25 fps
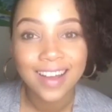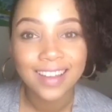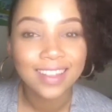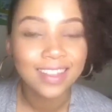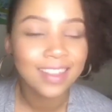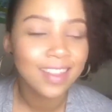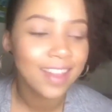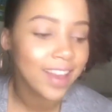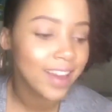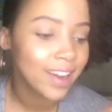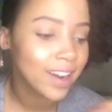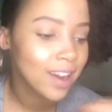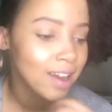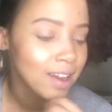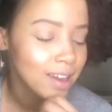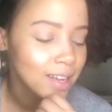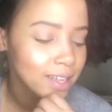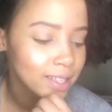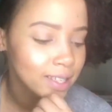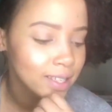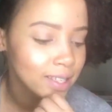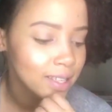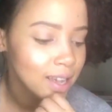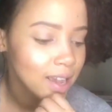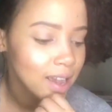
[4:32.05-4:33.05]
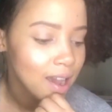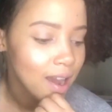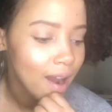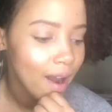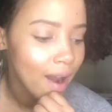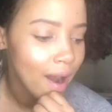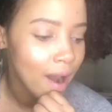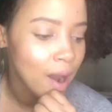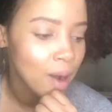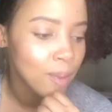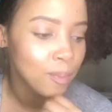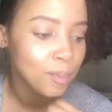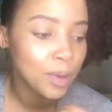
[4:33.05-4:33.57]
Let us
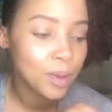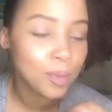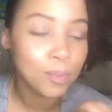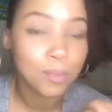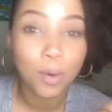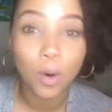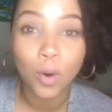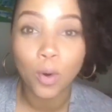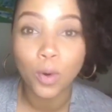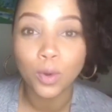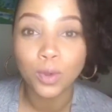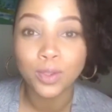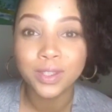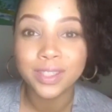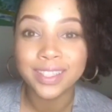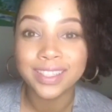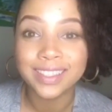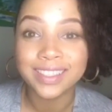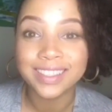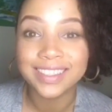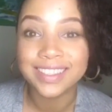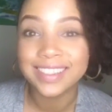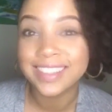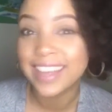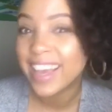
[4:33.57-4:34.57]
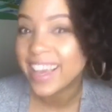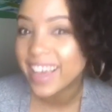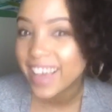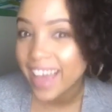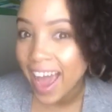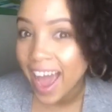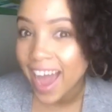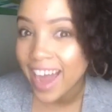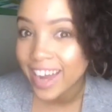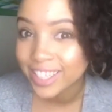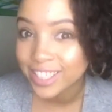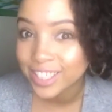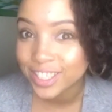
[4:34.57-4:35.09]
uh, be bold and take
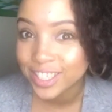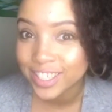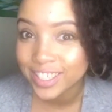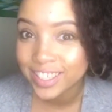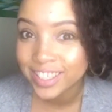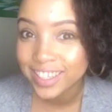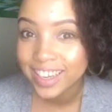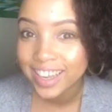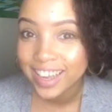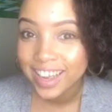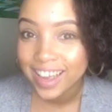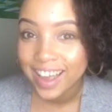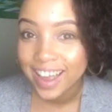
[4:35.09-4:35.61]
action